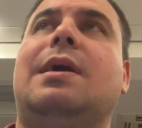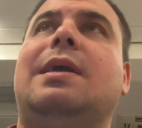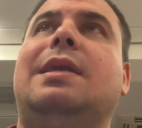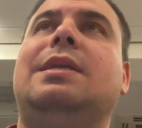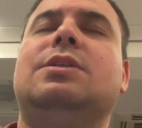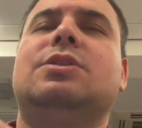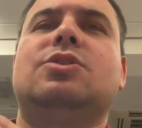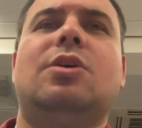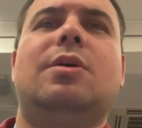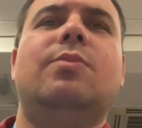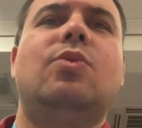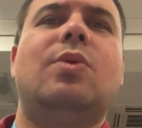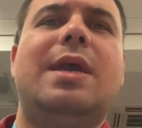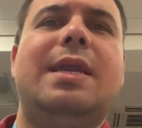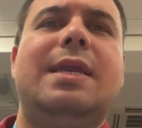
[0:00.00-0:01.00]
in some
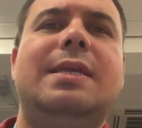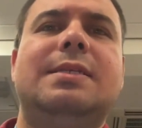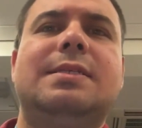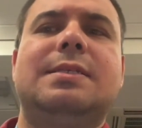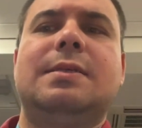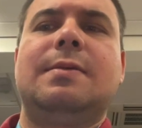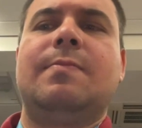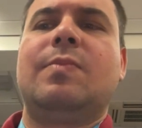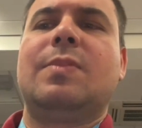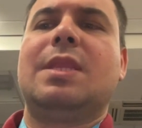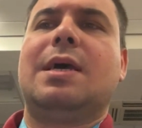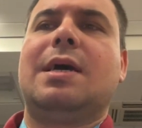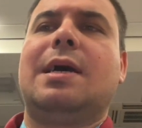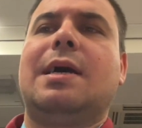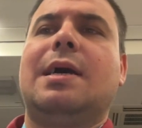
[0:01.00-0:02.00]
ways
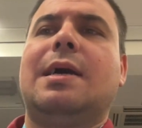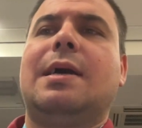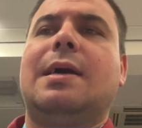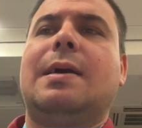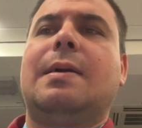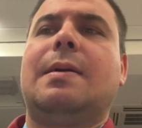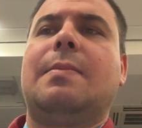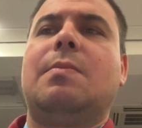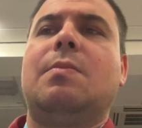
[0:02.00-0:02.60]
uh,